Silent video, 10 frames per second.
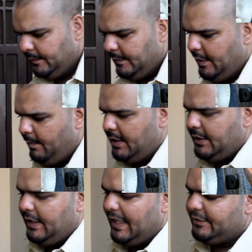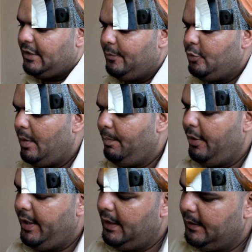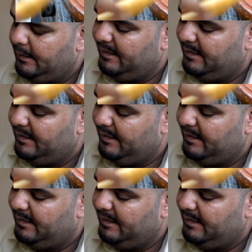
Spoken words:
the mutton has come to a boil.